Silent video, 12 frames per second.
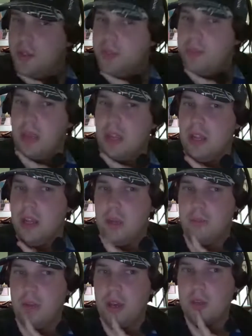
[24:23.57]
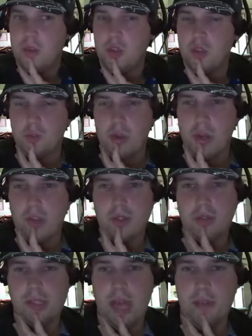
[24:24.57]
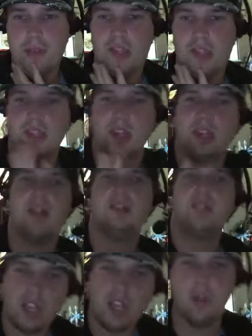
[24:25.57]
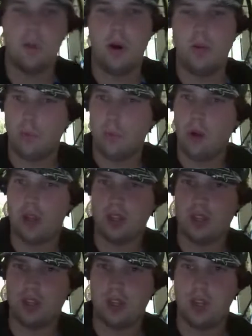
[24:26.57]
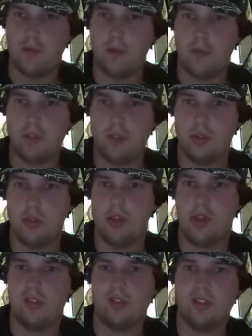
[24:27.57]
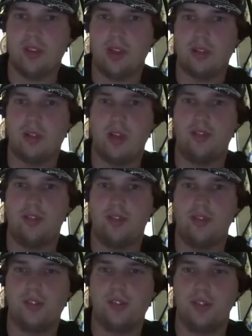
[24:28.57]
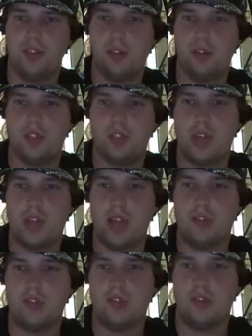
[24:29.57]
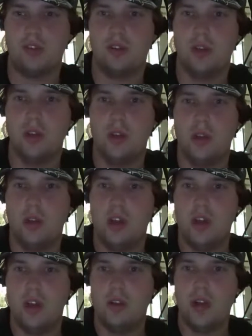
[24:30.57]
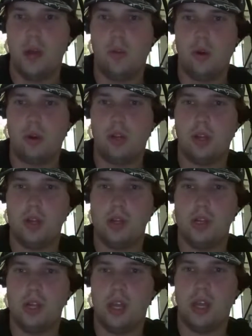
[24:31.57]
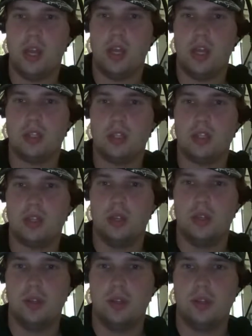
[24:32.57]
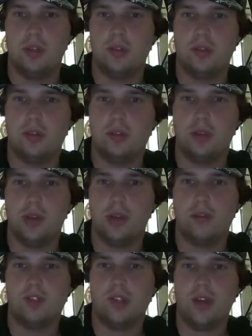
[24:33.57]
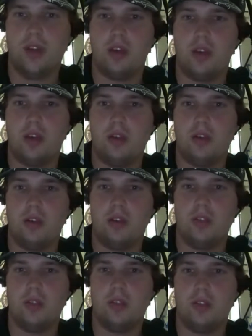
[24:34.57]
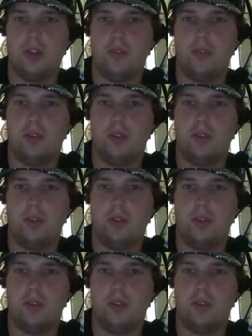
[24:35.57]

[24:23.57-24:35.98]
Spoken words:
Painting Game Pick'ems as well. So with that being said, guys, thank you all for watching. Thank you all for tuning in. Zach, Nathan, Steele, Jackson, Network 98. We have Zach Kostoff.